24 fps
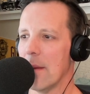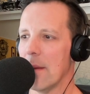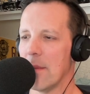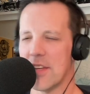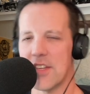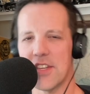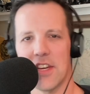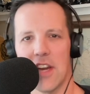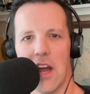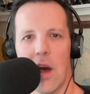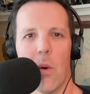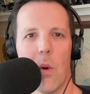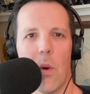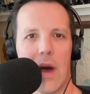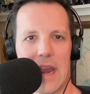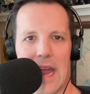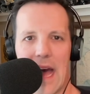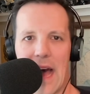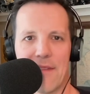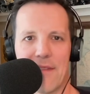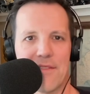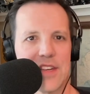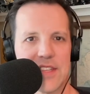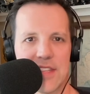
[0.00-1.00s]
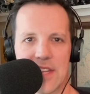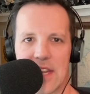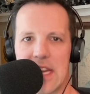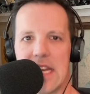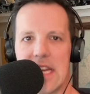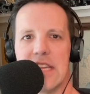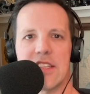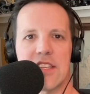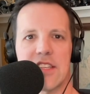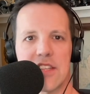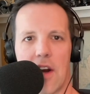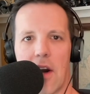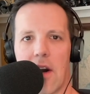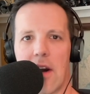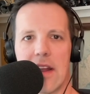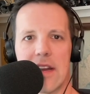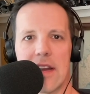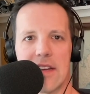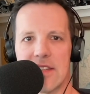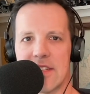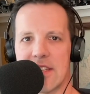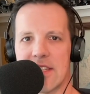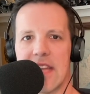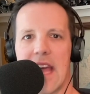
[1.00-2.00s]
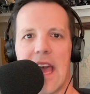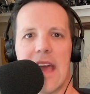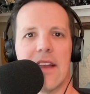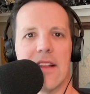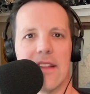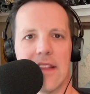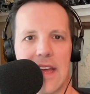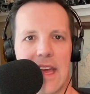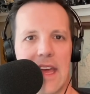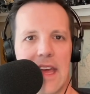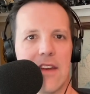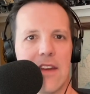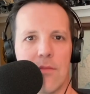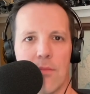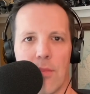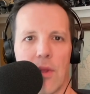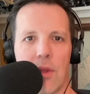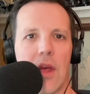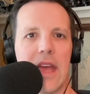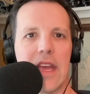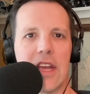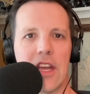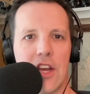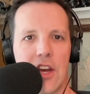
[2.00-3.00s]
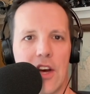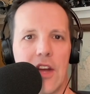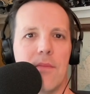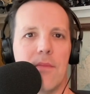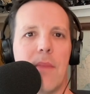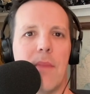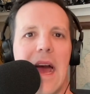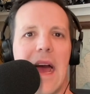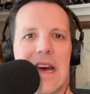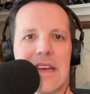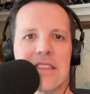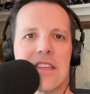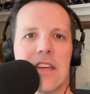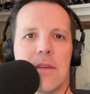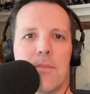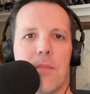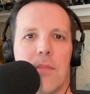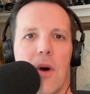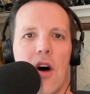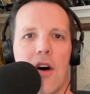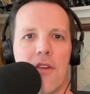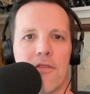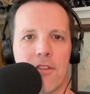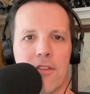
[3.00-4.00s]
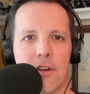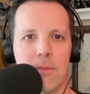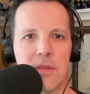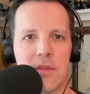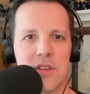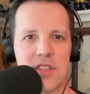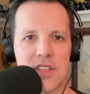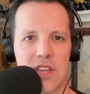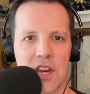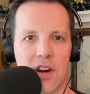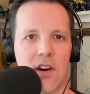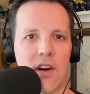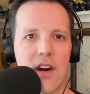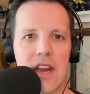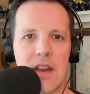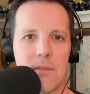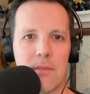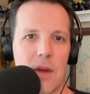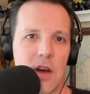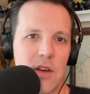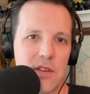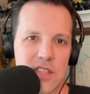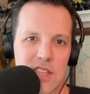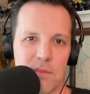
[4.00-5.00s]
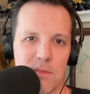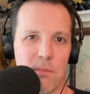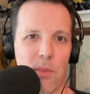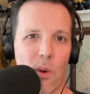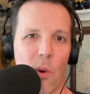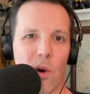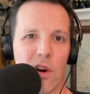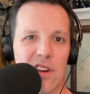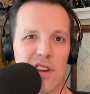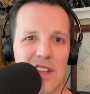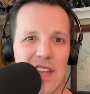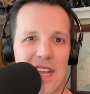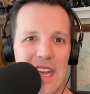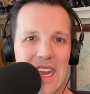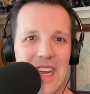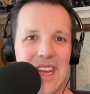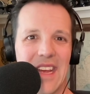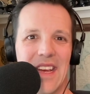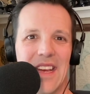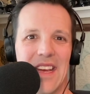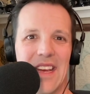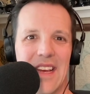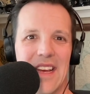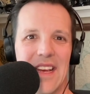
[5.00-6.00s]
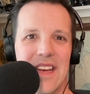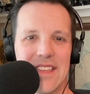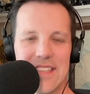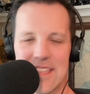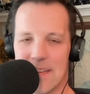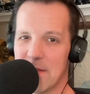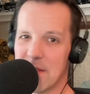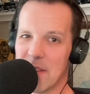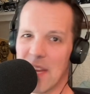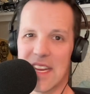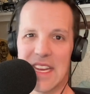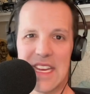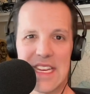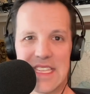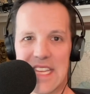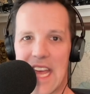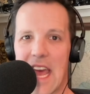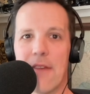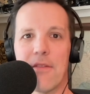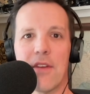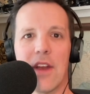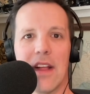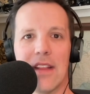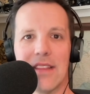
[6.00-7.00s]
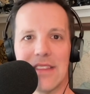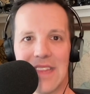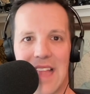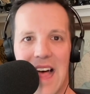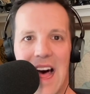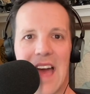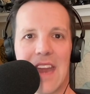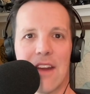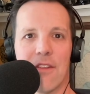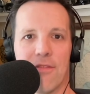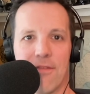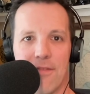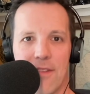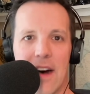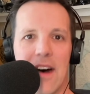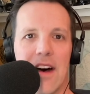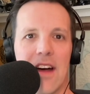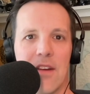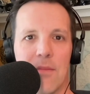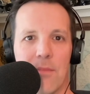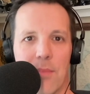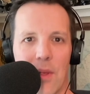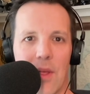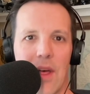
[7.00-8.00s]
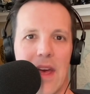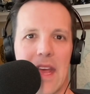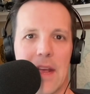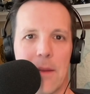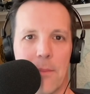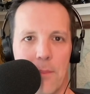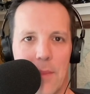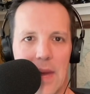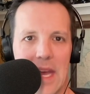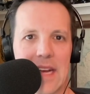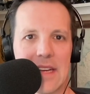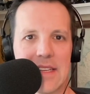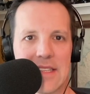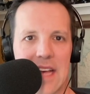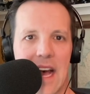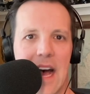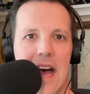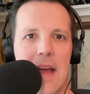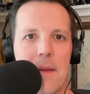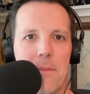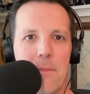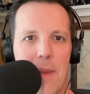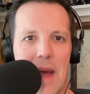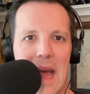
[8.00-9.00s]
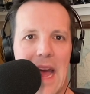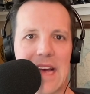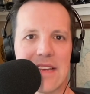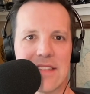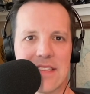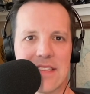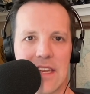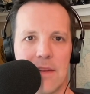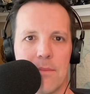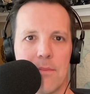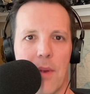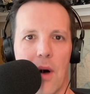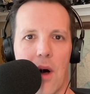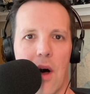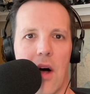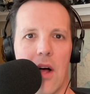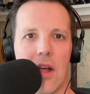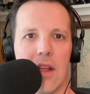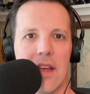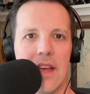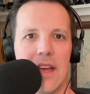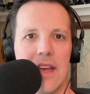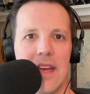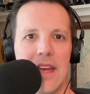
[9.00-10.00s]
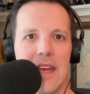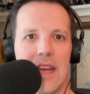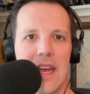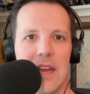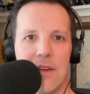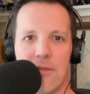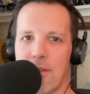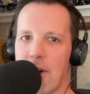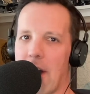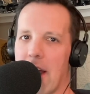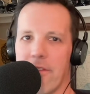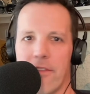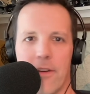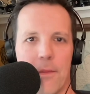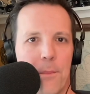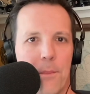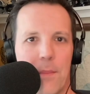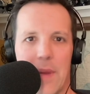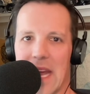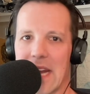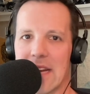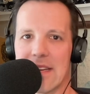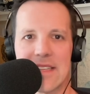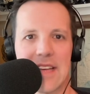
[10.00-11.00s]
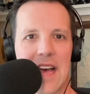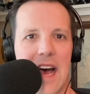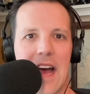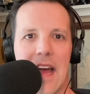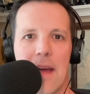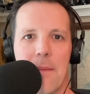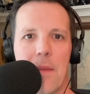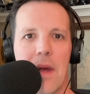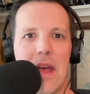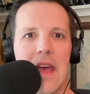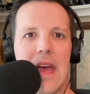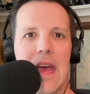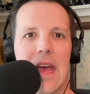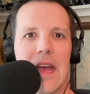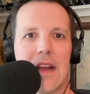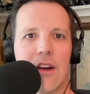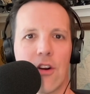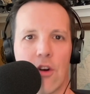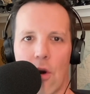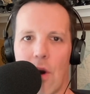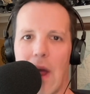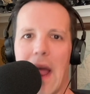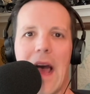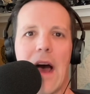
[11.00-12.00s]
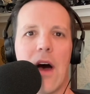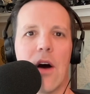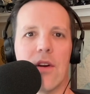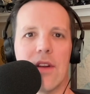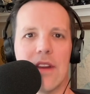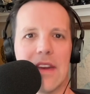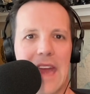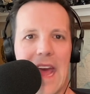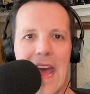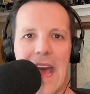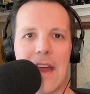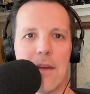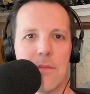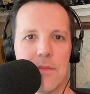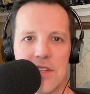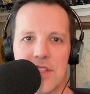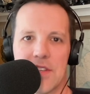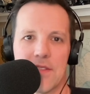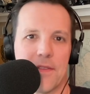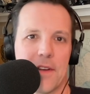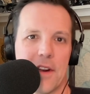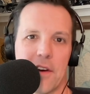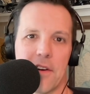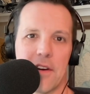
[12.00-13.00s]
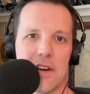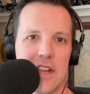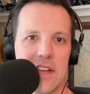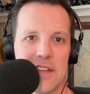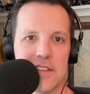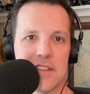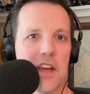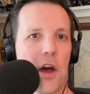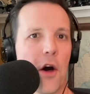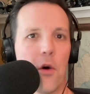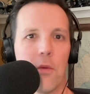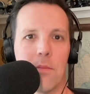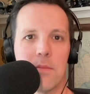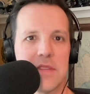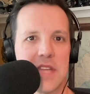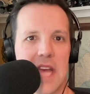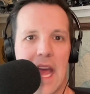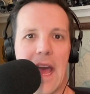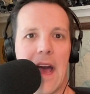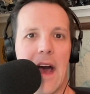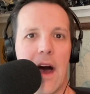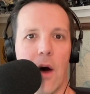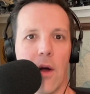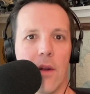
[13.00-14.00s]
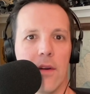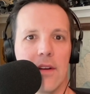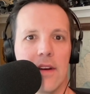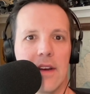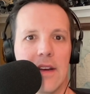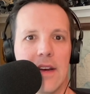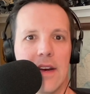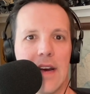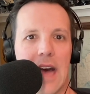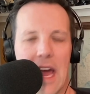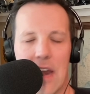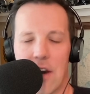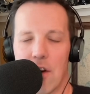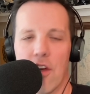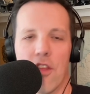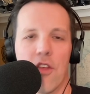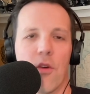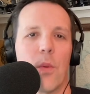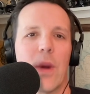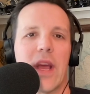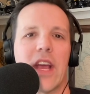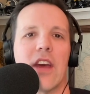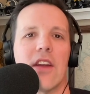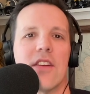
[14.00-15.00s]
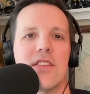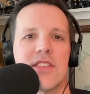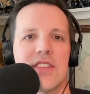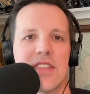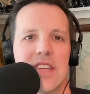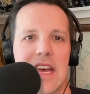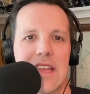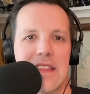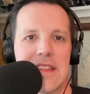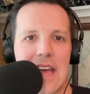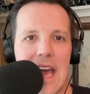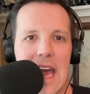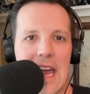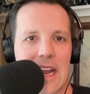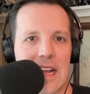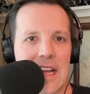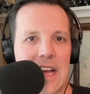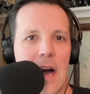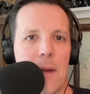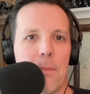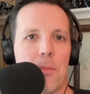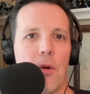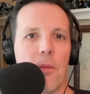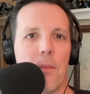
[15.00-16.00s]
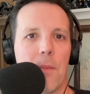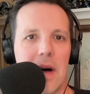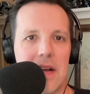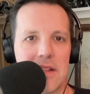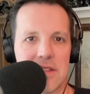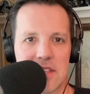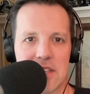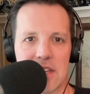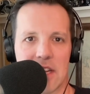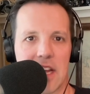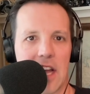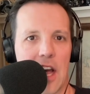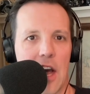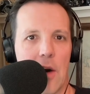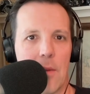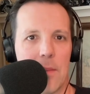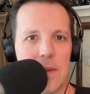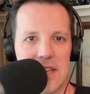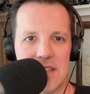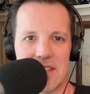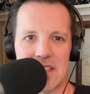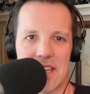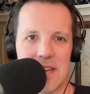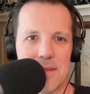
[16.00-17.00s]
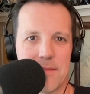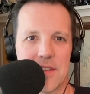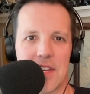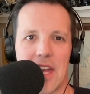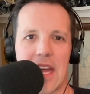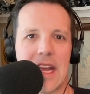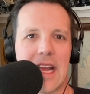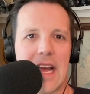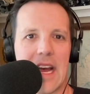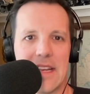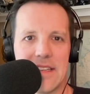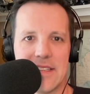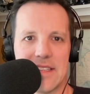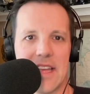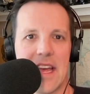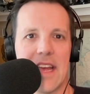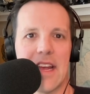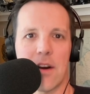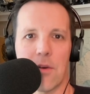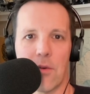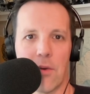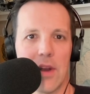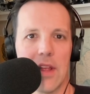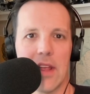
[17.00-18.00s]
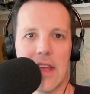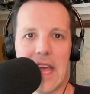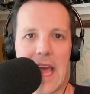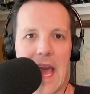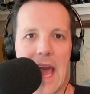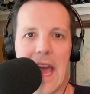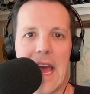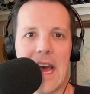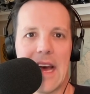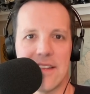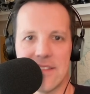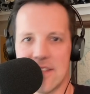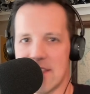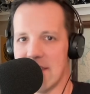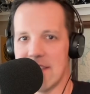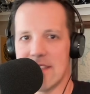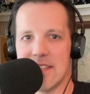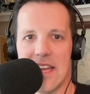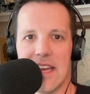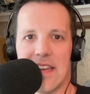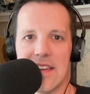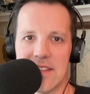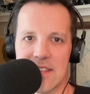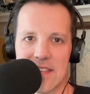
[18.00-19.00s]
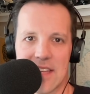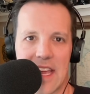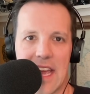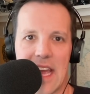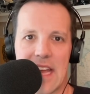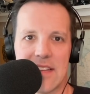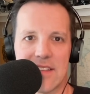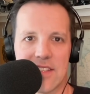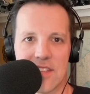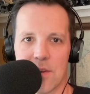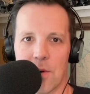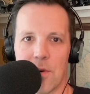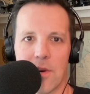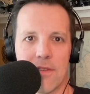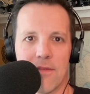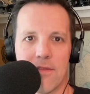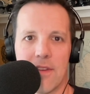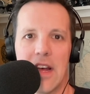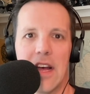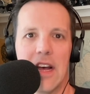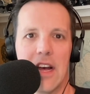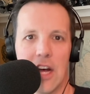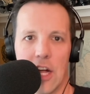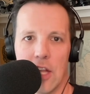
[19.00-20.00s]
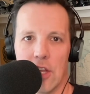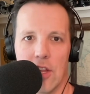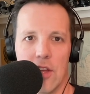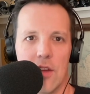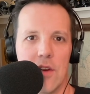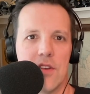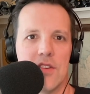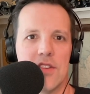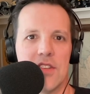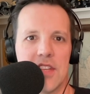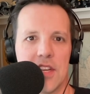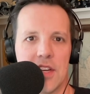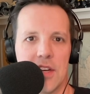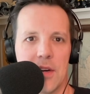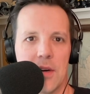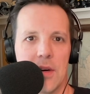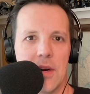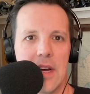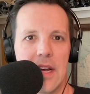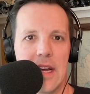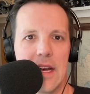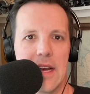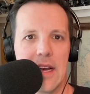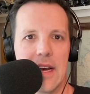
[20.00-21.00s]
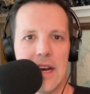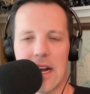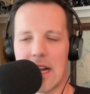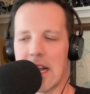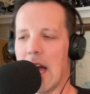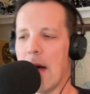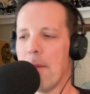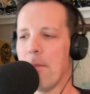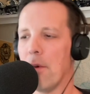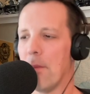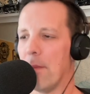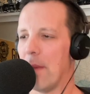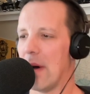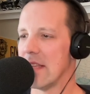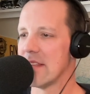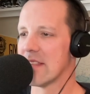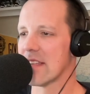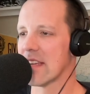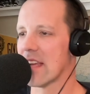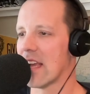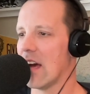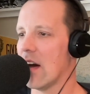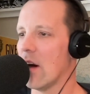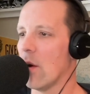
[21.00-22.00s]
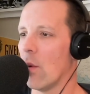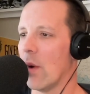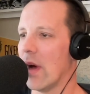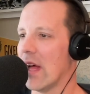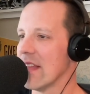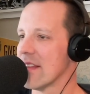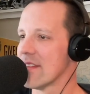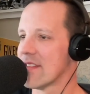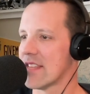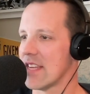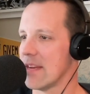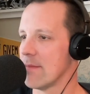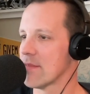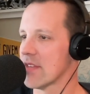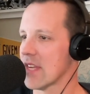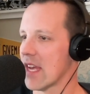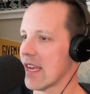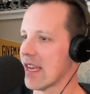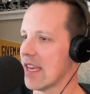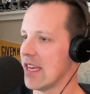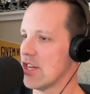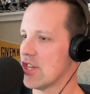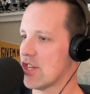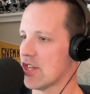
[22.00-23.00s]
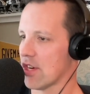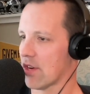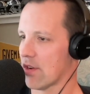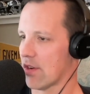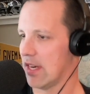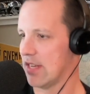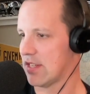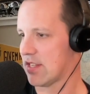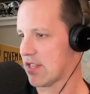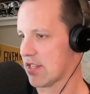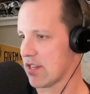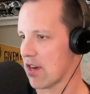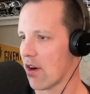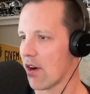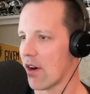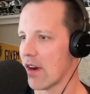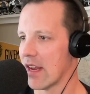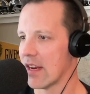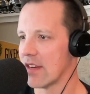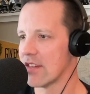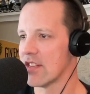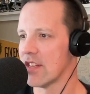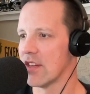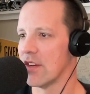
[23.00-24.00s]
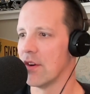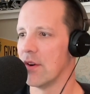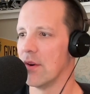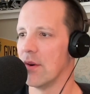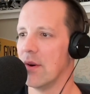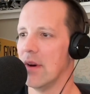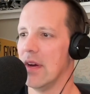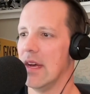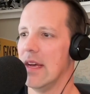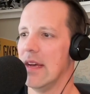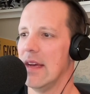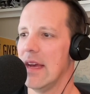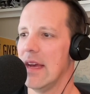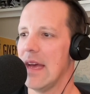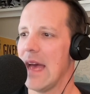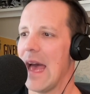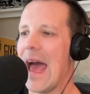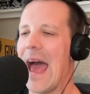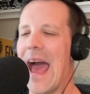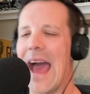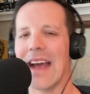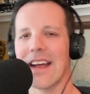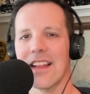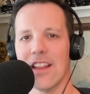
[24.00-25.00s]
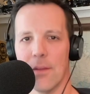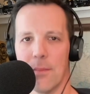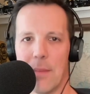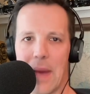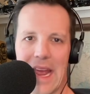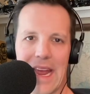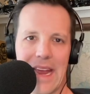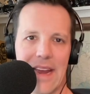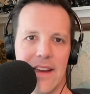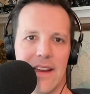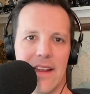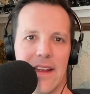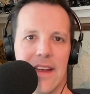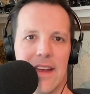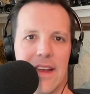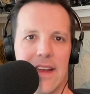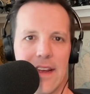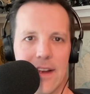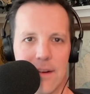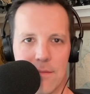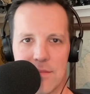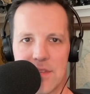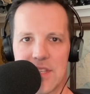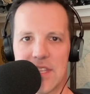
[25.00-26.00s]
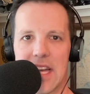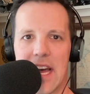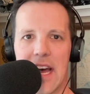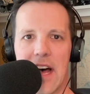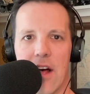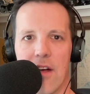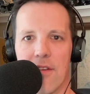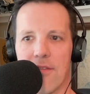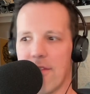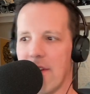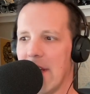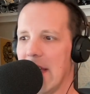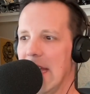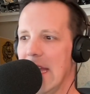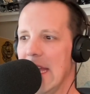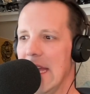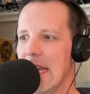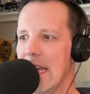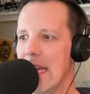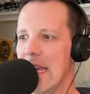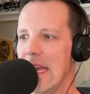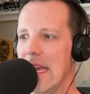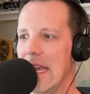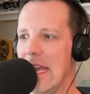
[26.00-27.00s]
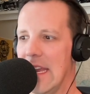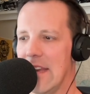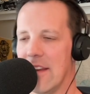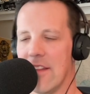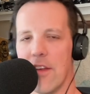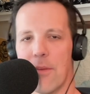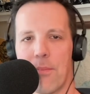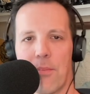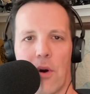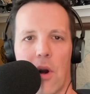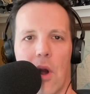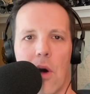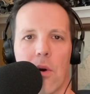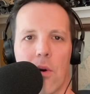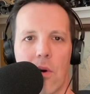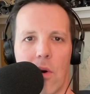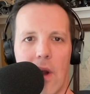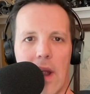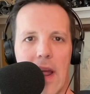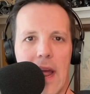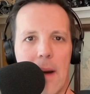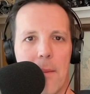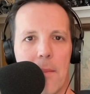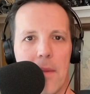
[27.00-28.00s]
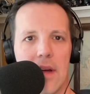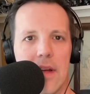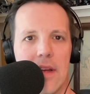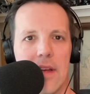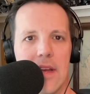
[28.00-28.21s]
But you know what? Obviously, he's starting to settle in and play good basketball for Missouri. And most importantly, seems like he's having a lot of fun playing big-time basketball in front of a big-time crowd and atmosphere in his hometown. I don't know that we could have said that a couple months ago, but it seems like Isiaih really has, as Dennis Gates sort of alluded to a couple months ago. Well, it seems like he sure is starting to acclimate himself into the program.